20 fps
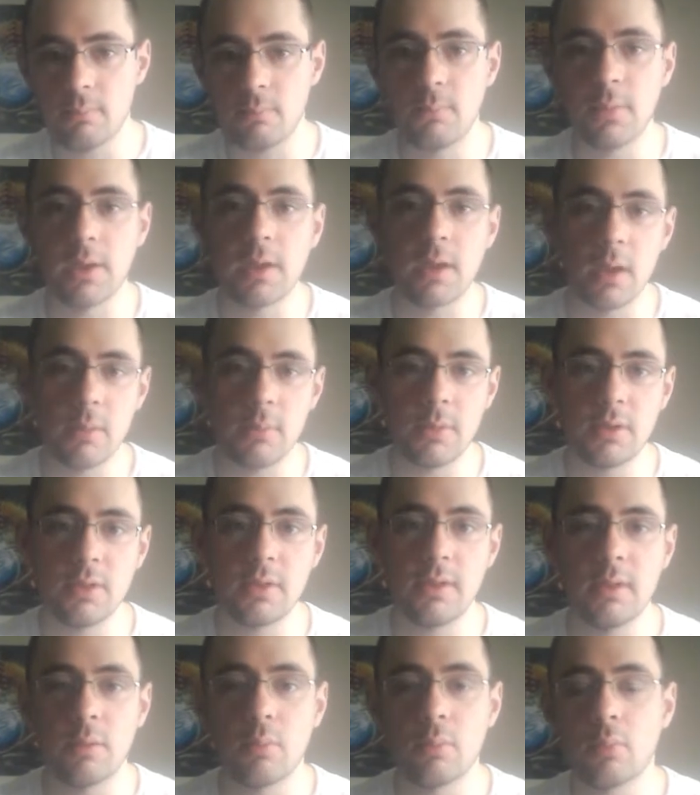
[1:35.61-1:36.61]
becoming
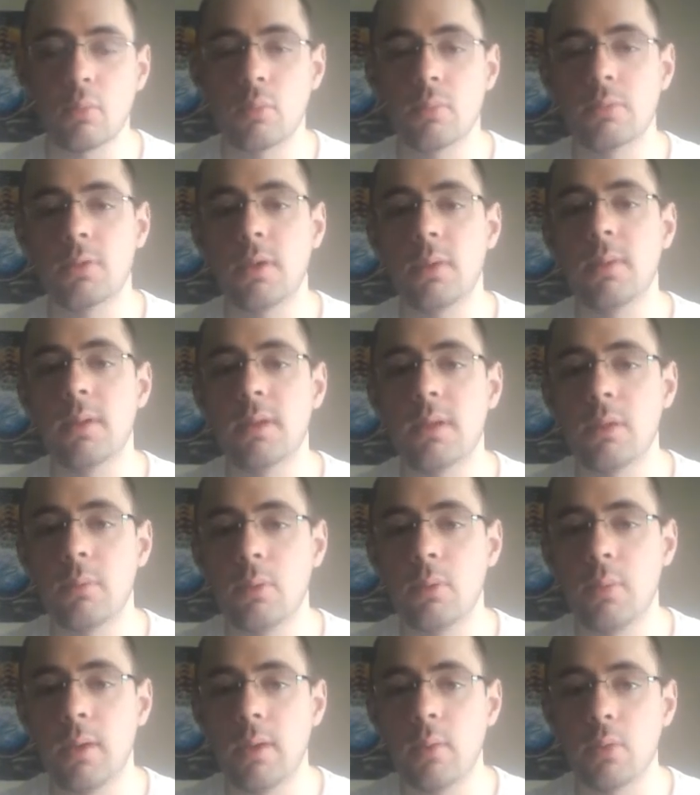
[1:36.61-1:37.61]
the
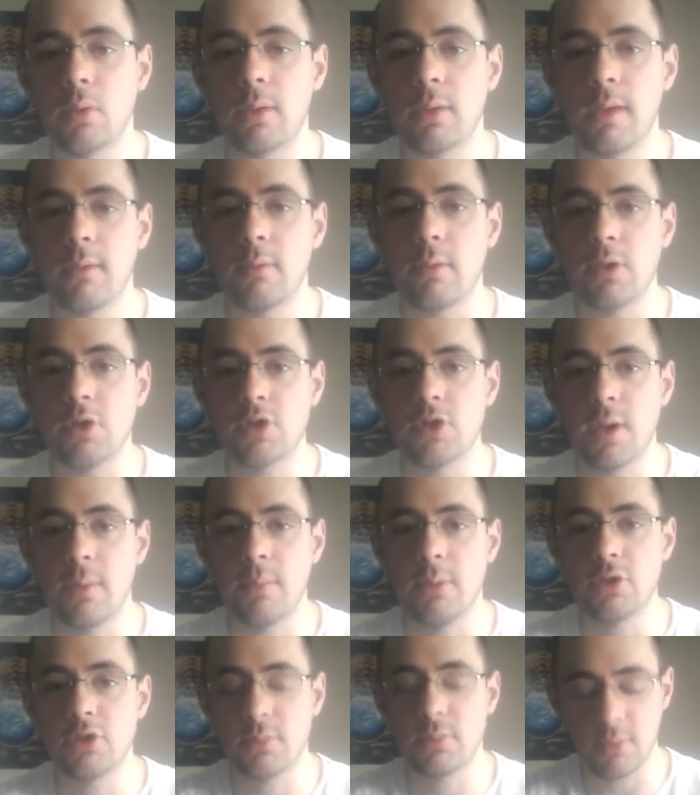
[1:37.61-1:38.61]
WWE World Heavyweight
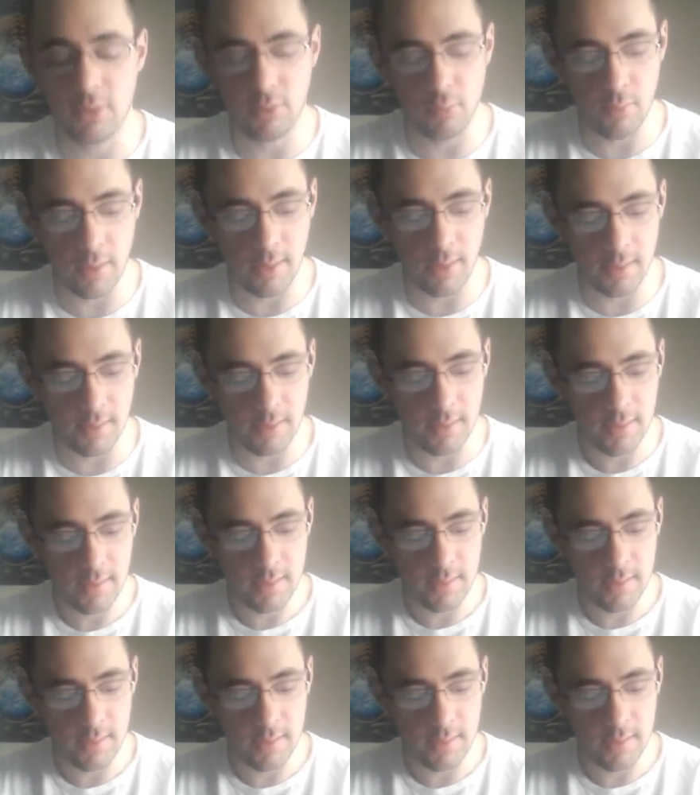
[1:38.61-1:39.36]
Championship as well.